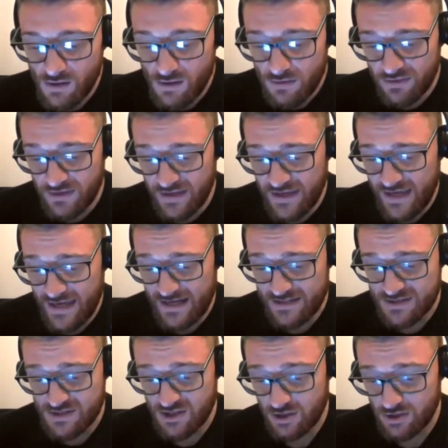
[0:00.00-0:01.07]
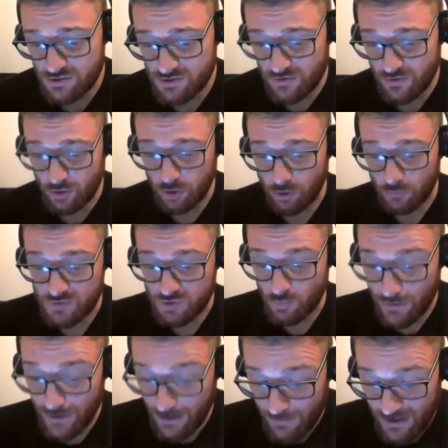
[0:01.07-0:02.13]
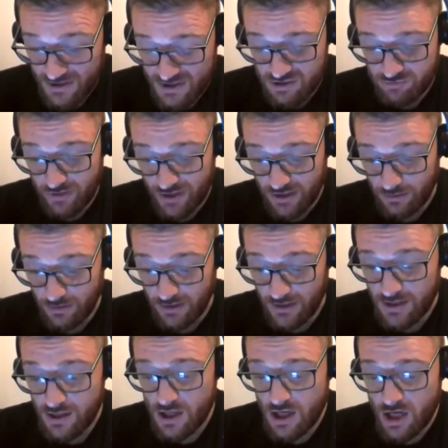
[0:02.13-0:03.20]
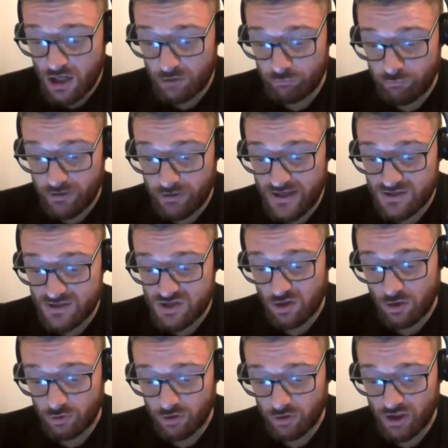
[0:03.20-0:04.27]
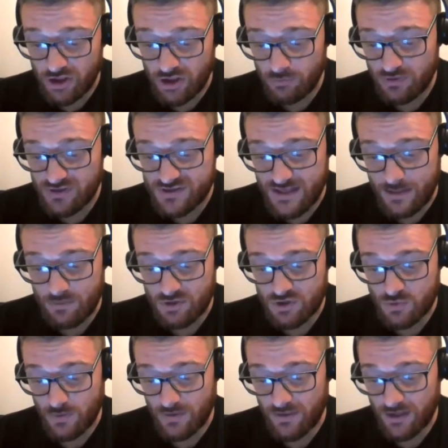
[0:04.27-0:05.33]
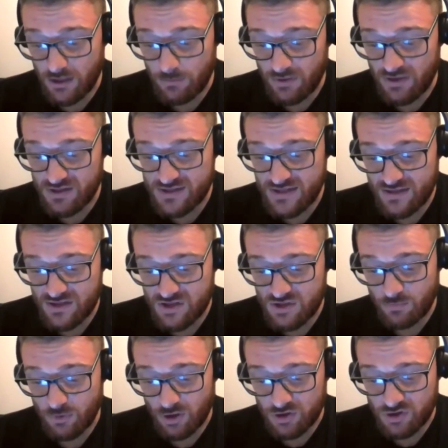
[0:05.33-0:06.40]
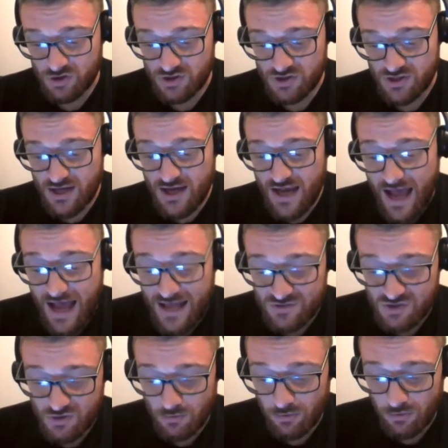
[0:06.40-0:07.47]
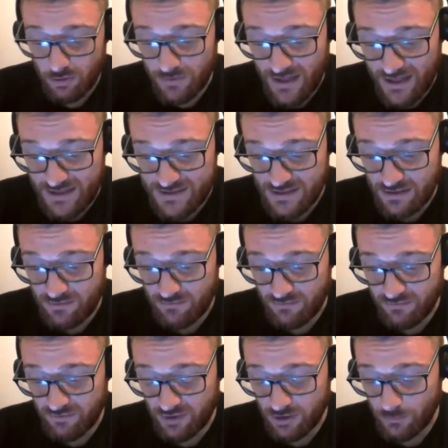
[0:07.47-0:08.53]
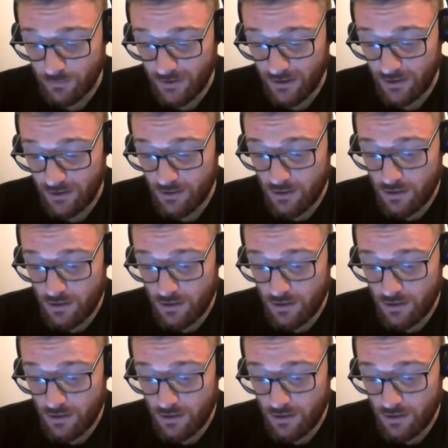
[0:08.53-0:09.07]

The year had turned the club to winning matches regularly and reinstalled a unity between the community, the supporters, and Scunthorpe United following